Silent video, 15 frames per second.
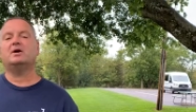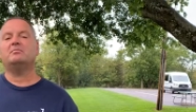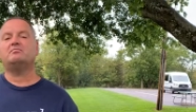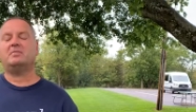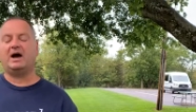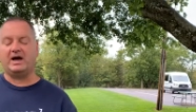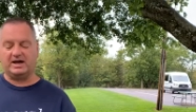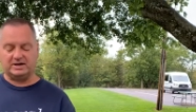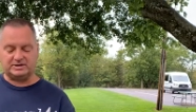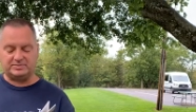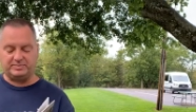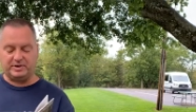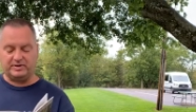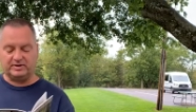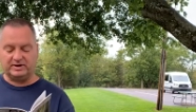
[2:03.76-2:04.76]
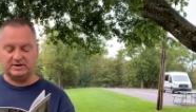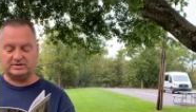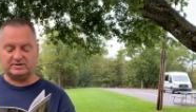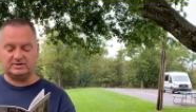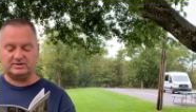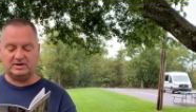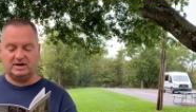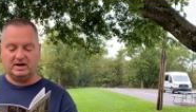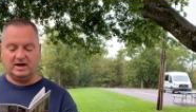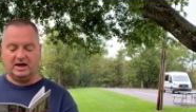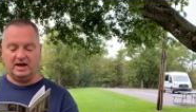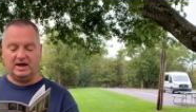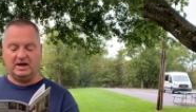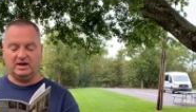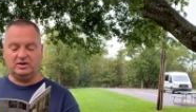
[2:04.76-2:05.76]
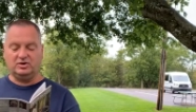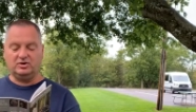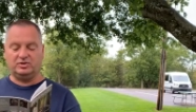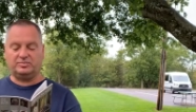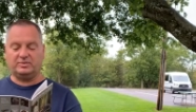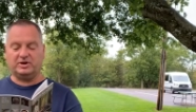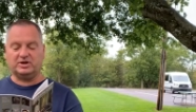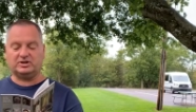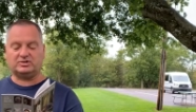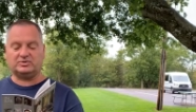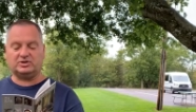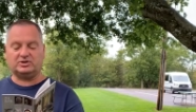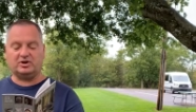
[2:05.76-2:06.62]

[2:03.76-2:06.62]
My experience in youth ministry